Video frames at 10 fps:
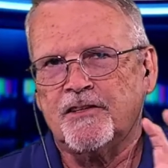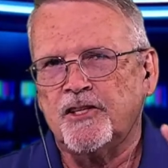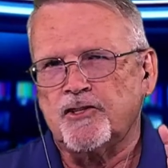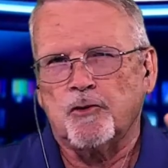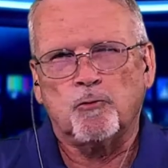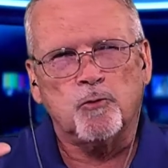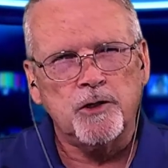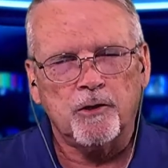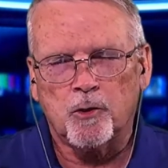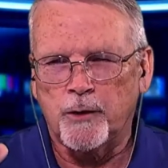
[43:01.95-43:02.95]
just a
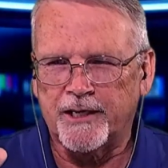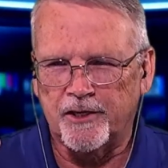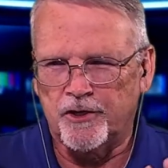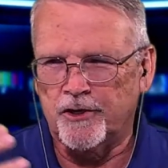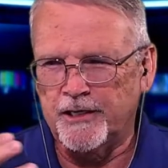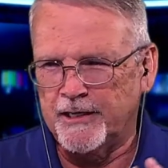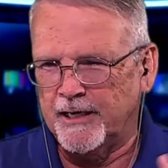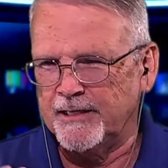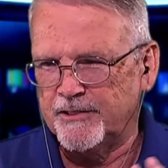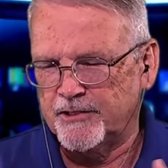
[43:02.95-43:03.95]
real quick and dirty
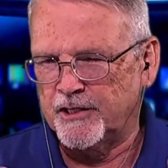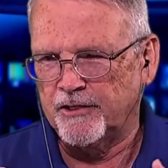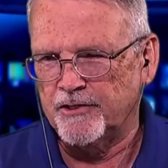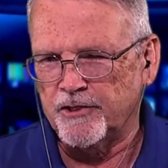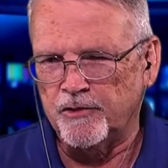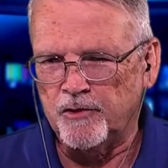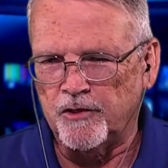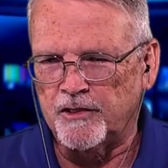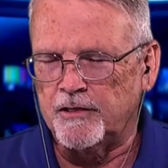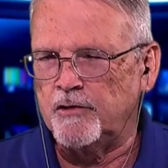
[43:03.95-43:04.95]
kind of stinger. So you
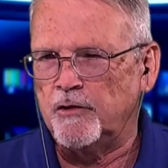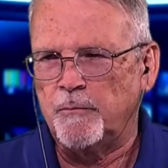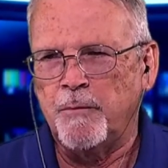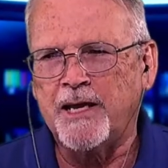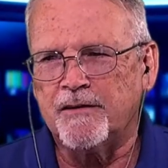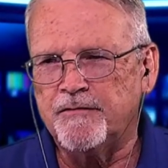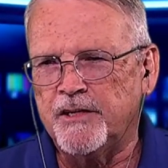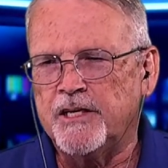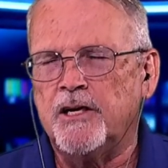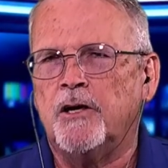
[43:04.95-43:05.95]
can make a
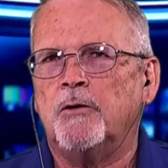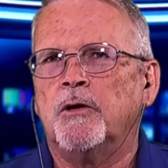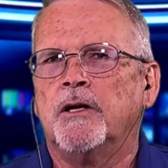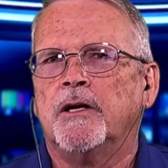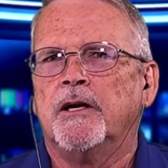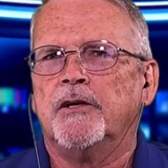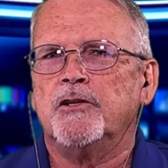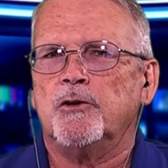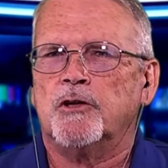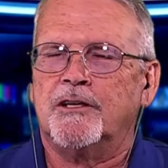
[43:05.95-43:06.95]
video.
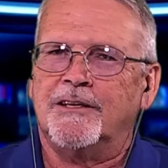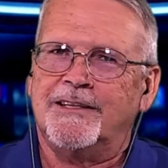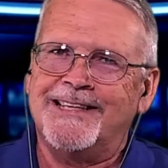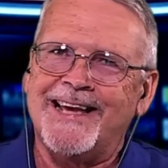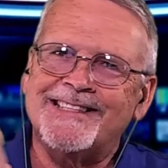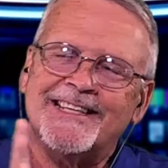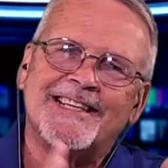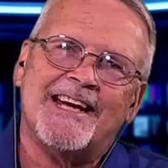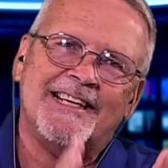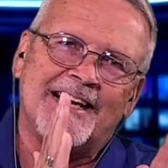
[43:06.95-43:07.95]
You can
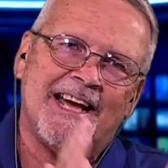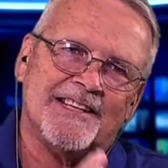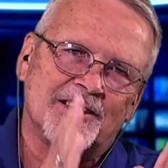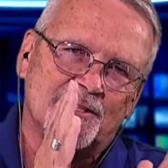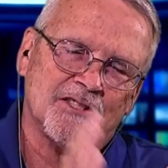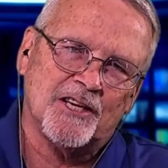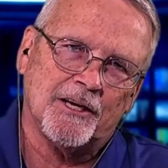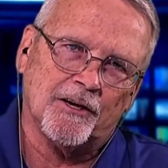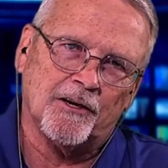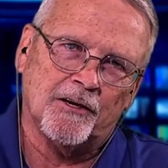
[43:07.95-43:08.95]
designate it as a
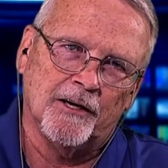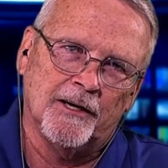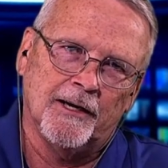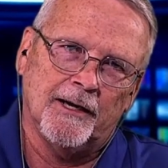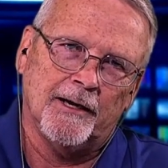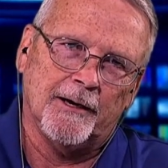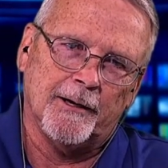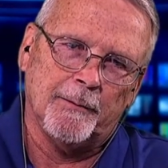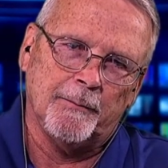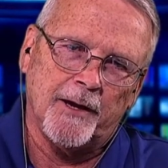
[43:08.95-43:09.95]
stinger,
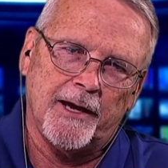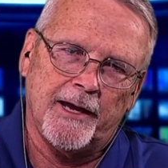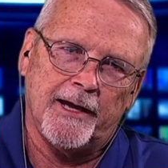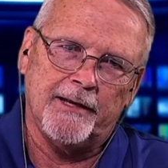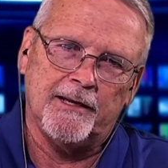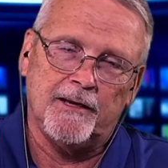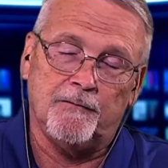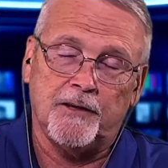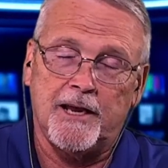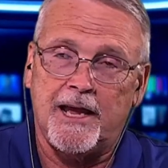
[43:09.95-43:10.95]
and
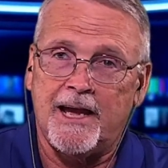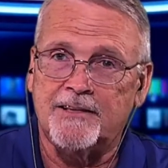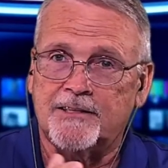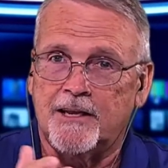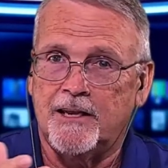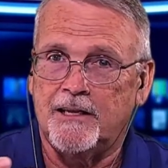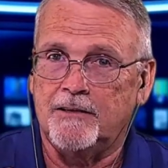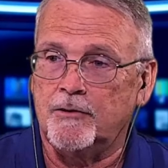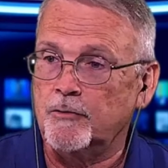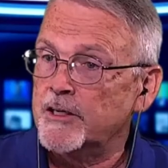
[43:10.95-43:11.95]
if it has
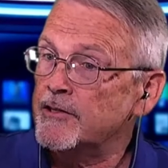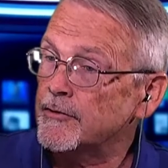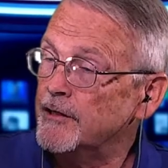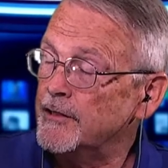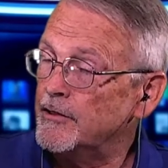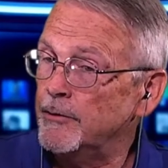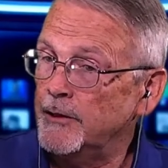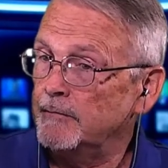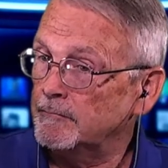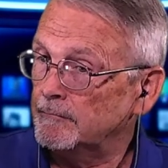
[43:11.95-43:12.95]
a green screen to
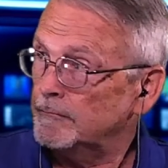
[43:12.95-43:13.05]
it,